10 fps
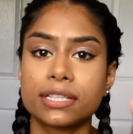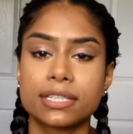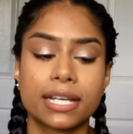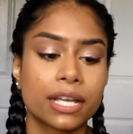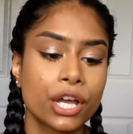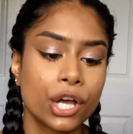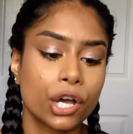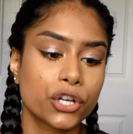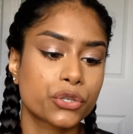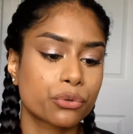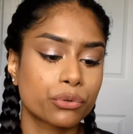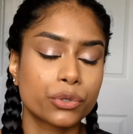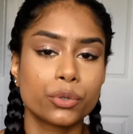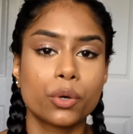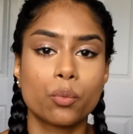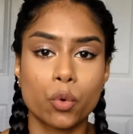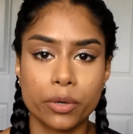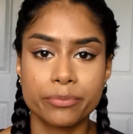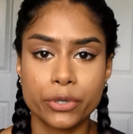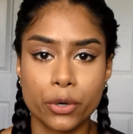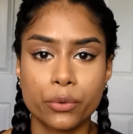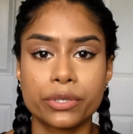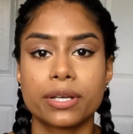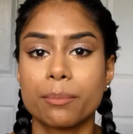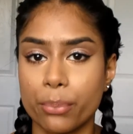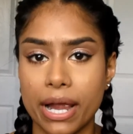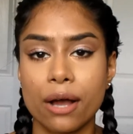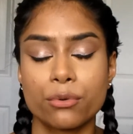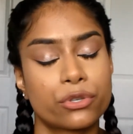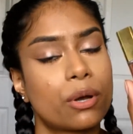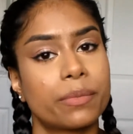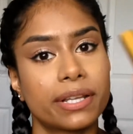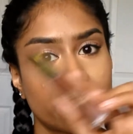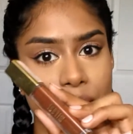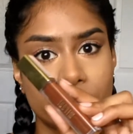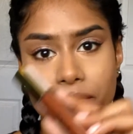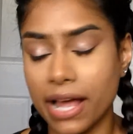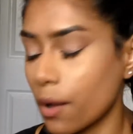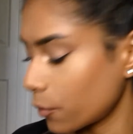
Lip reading: It's like a true warm toned brown, so I'm going to get rid of that